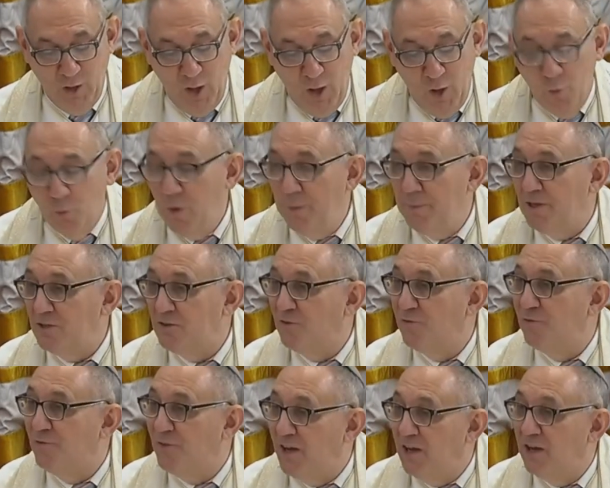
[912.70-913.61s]
We must
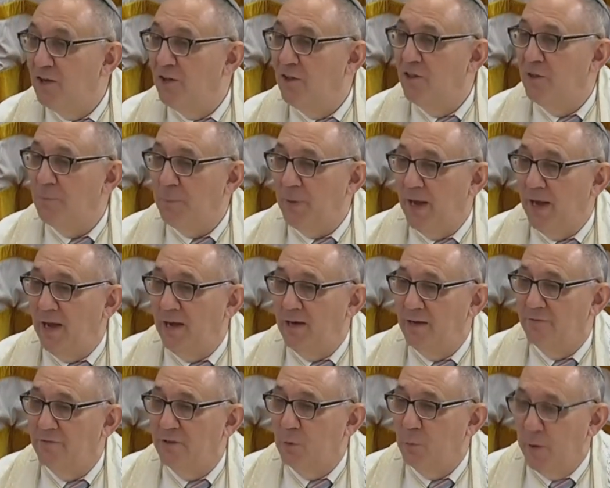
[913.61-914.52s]
feel the pain
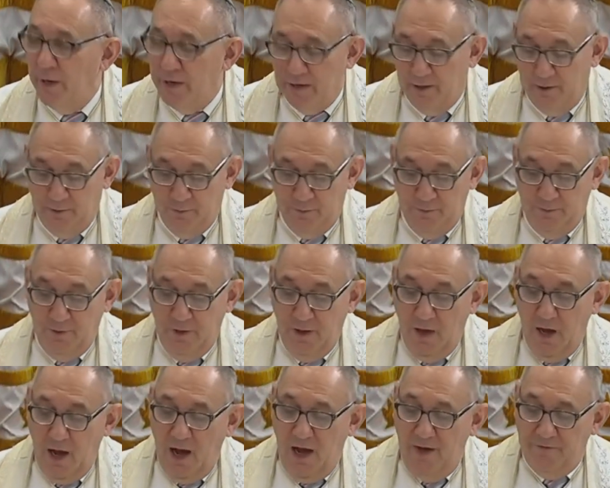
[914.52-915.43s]
of the widow,
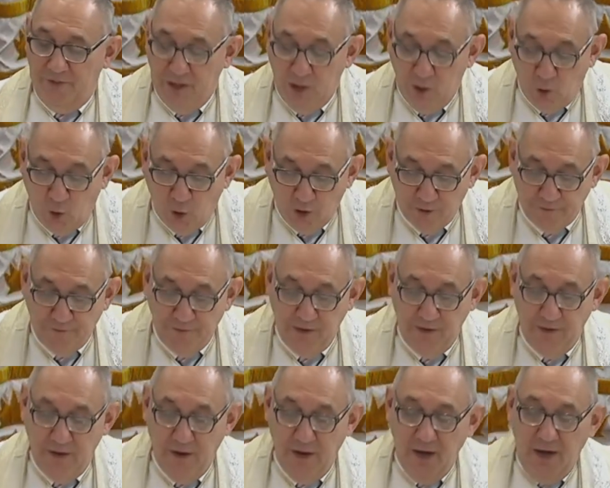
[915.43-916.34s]
of the orphan,
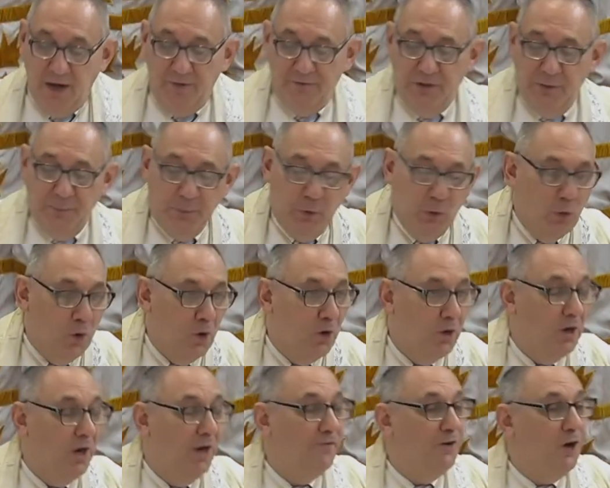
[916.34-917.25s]
of the
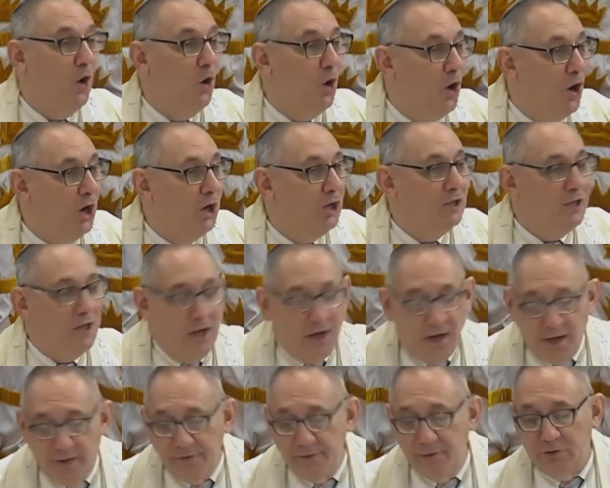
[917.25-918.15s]
poor, of all
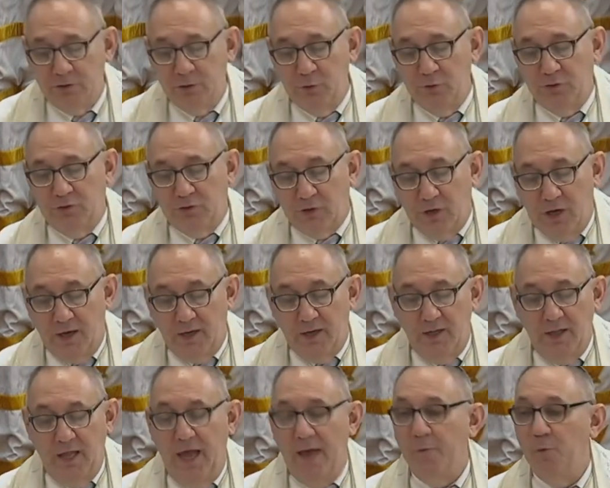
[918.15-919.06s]
others who
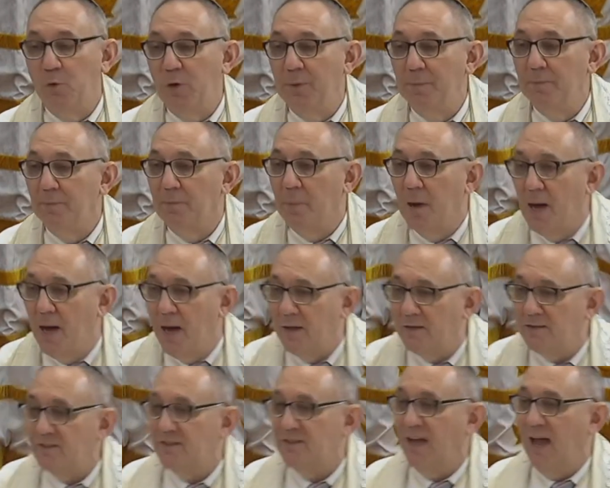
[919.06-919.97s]
struggle, and we
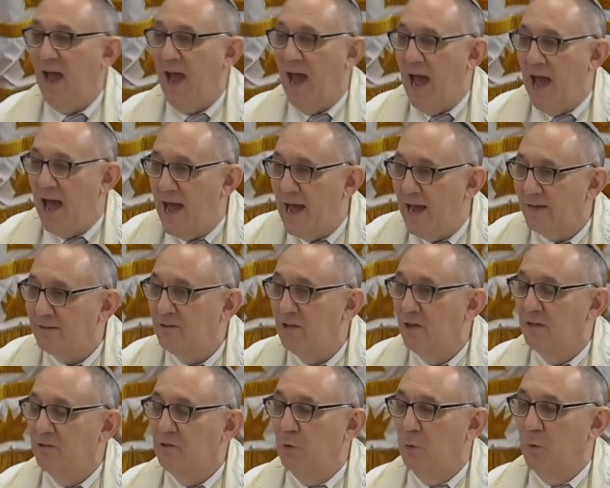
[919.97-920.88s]
must act
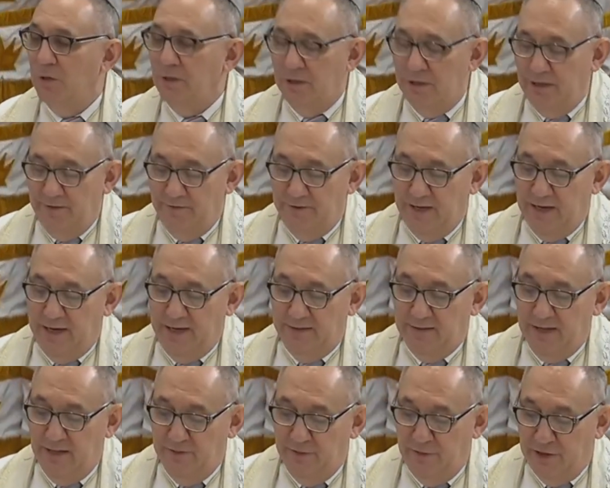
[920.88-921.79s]
to
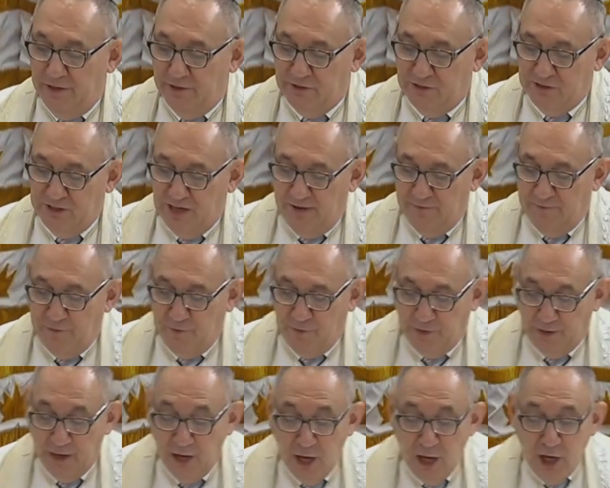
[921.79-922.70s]
alleviate their suffering.
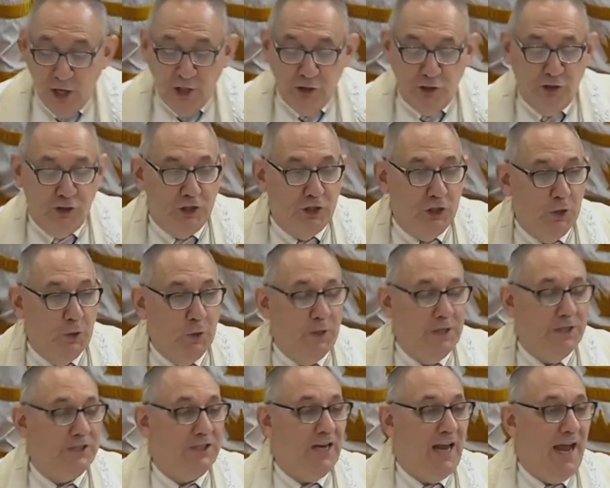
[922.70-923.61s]

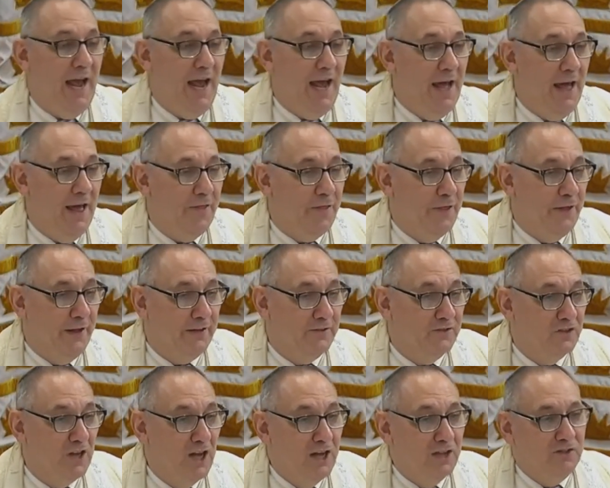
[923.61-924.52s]
Jewish
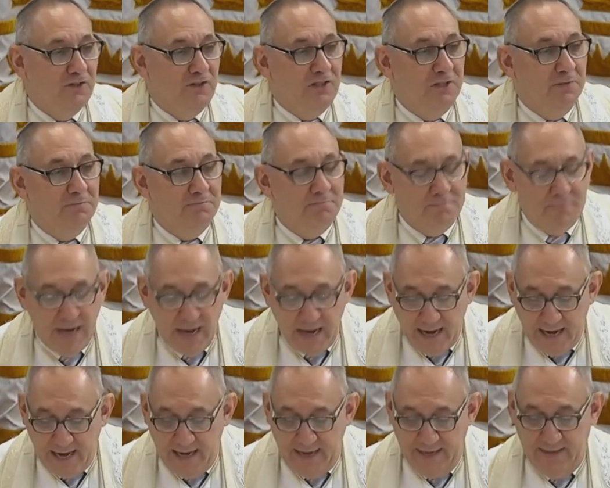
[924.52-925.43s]
ethics
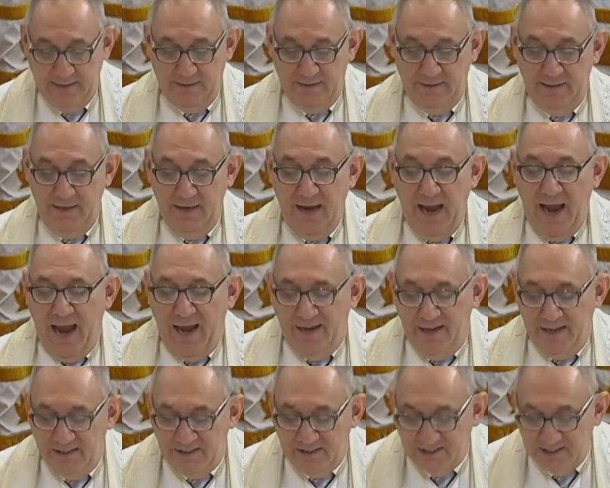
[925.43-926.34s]
demand and
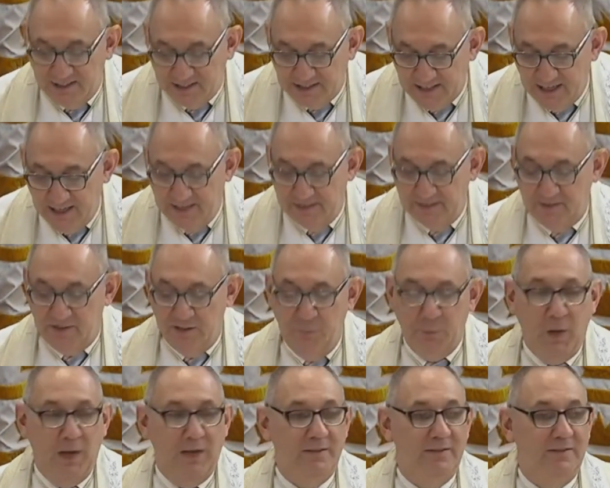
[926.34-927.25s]
insist
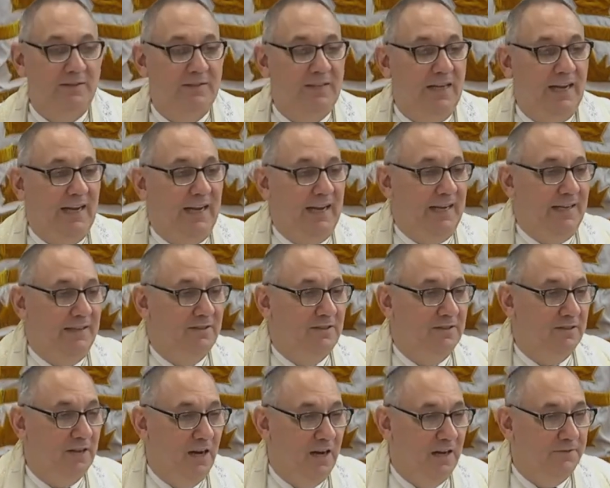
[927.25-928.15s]
upon
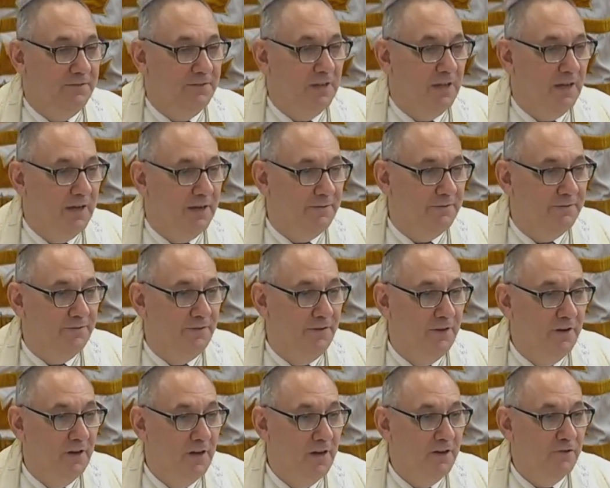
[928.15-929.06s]
deeds of love
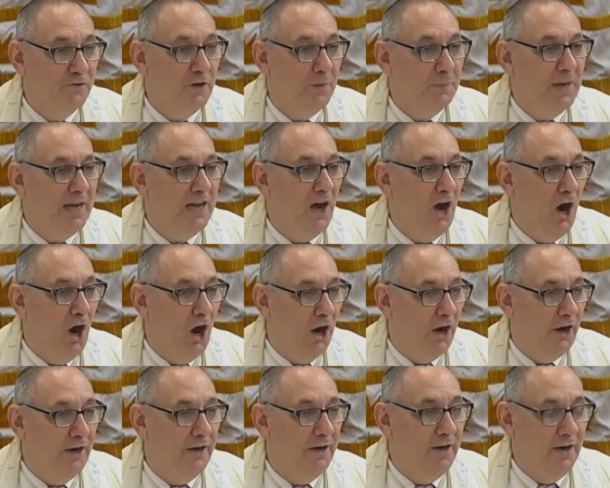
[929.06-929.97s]
from a
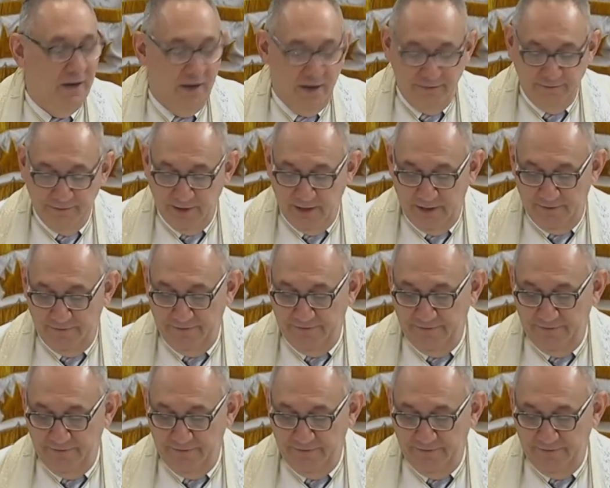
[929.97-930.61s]
heart of love.